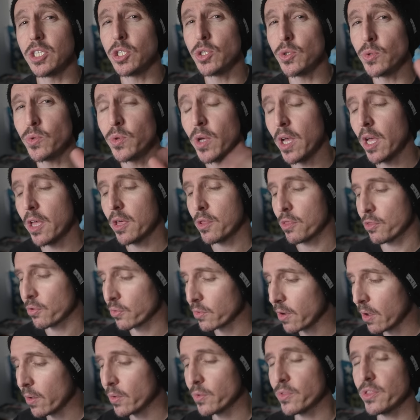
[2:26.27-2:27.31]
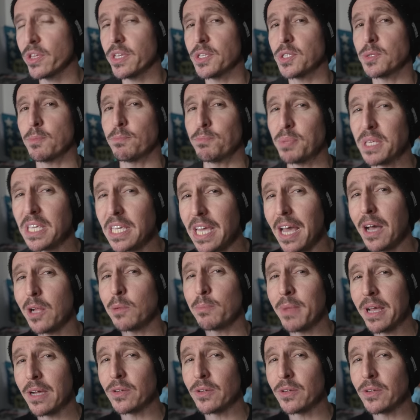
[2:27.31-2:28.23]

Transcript: to throw this PL